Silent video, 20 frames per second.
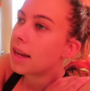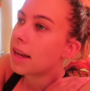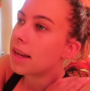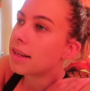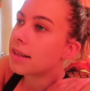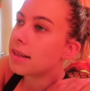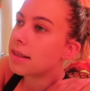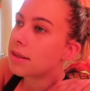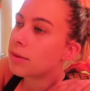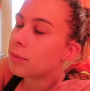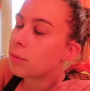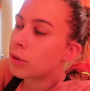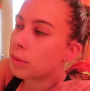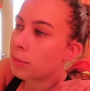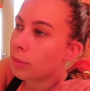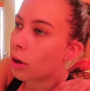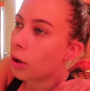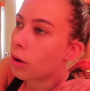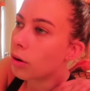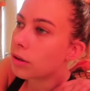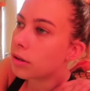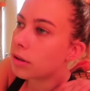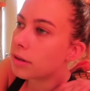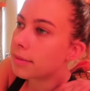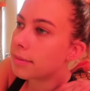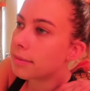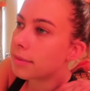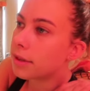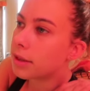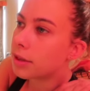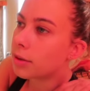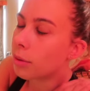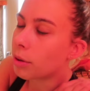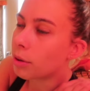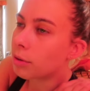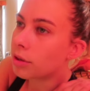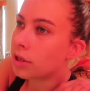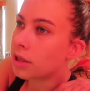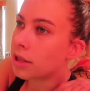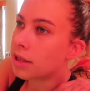it was blocked so I
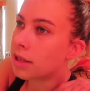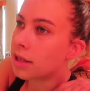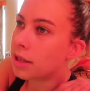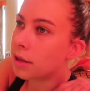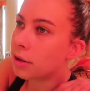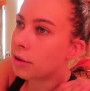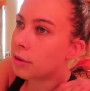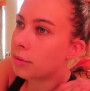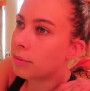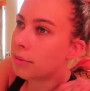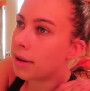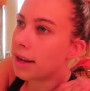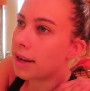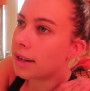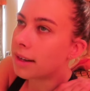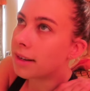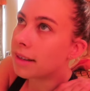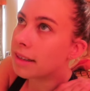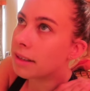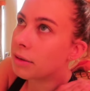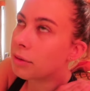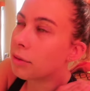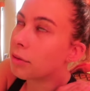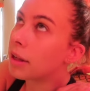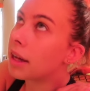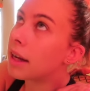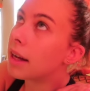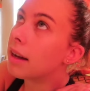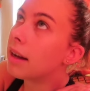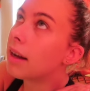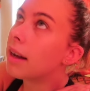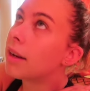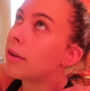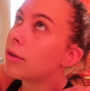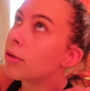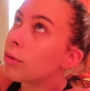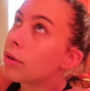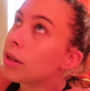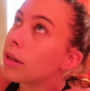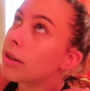got to the till and I needed all that and I
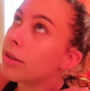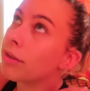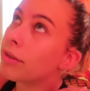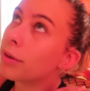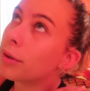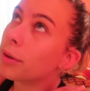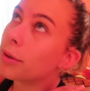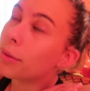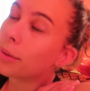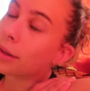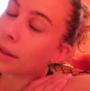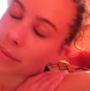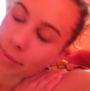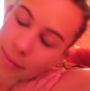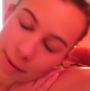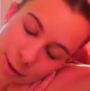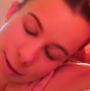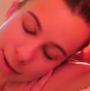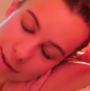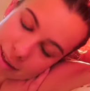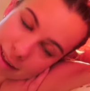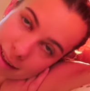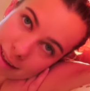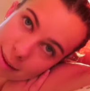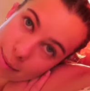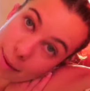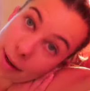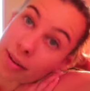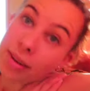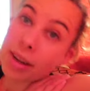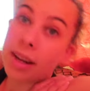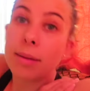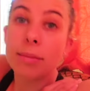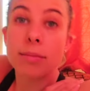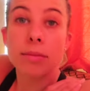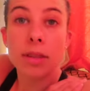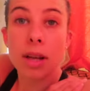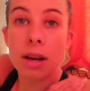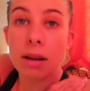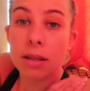was really looking forward to it. Got excited about it.
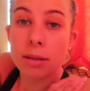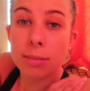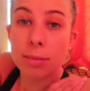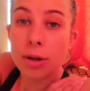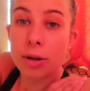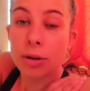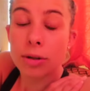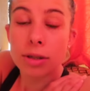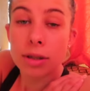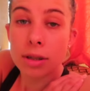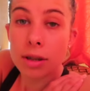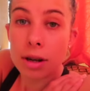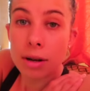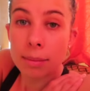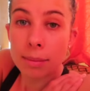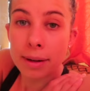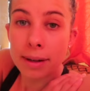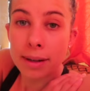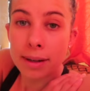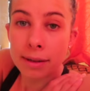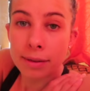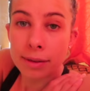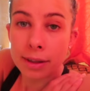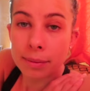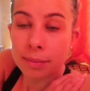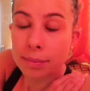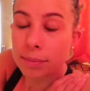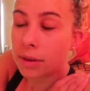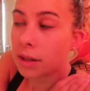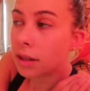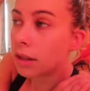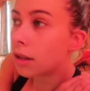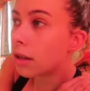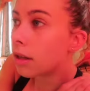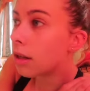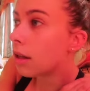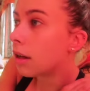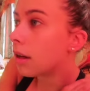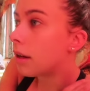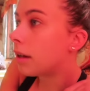Card is blocked so I can't buy any of it.
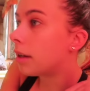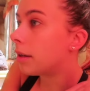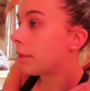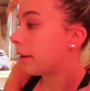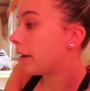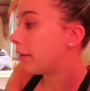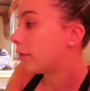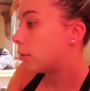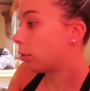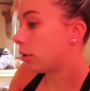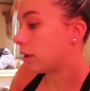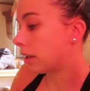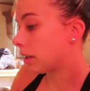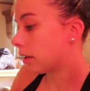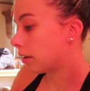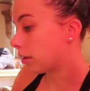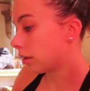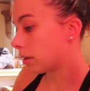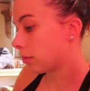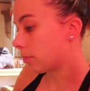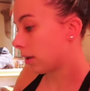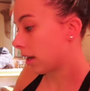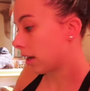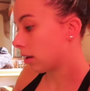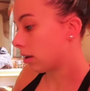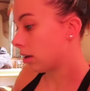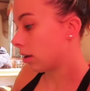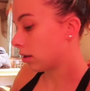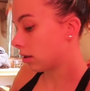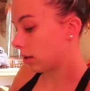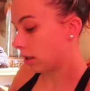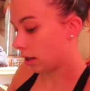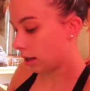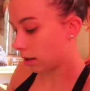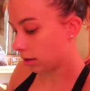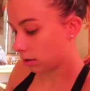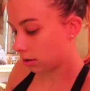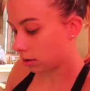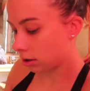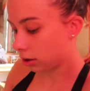Um, I haven't got any other spare cards
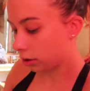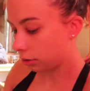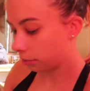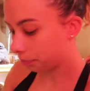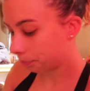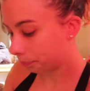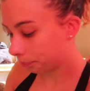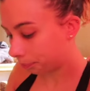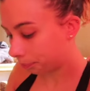here so